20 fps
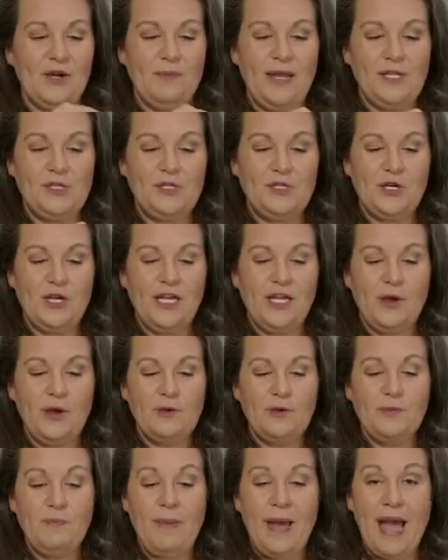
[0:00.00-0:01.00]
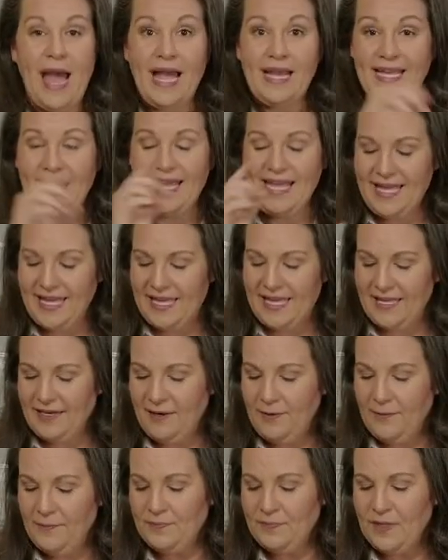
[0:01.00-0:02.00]
Make sure it goes back
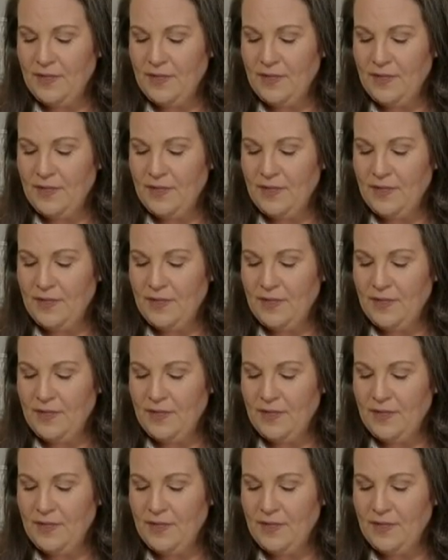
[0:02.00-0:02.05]
in,